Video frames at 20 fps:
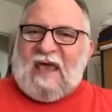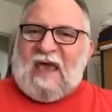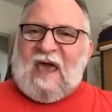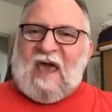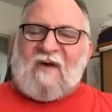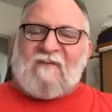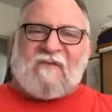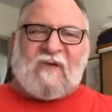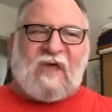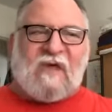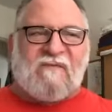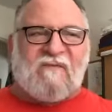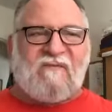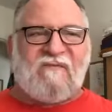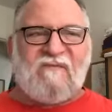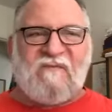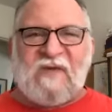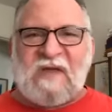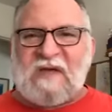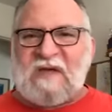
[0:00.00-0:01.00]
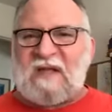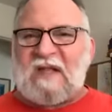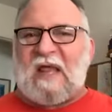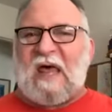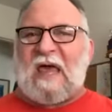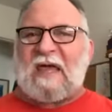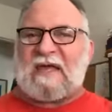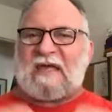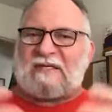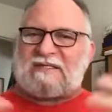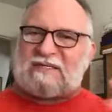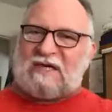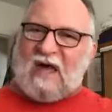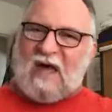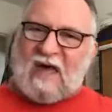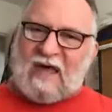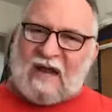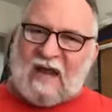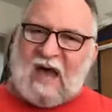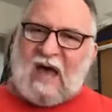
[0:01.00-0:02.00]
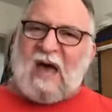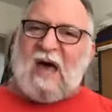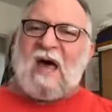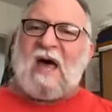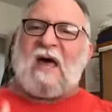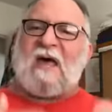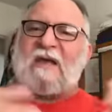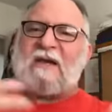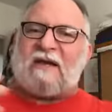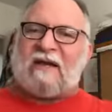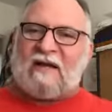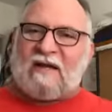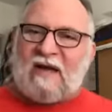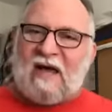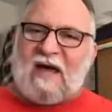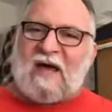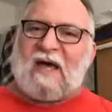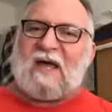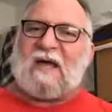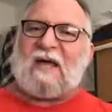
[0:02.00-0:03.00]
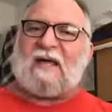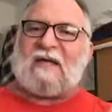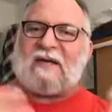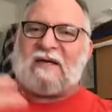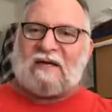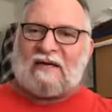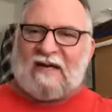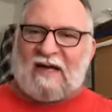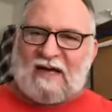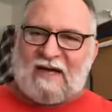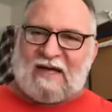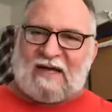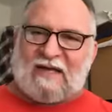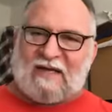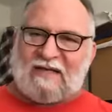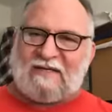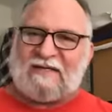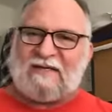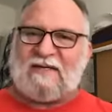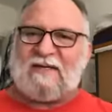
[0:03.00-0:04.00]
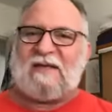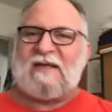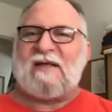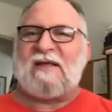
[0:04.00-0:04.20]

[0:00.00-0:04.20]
have a feel like it's gone on and on and on?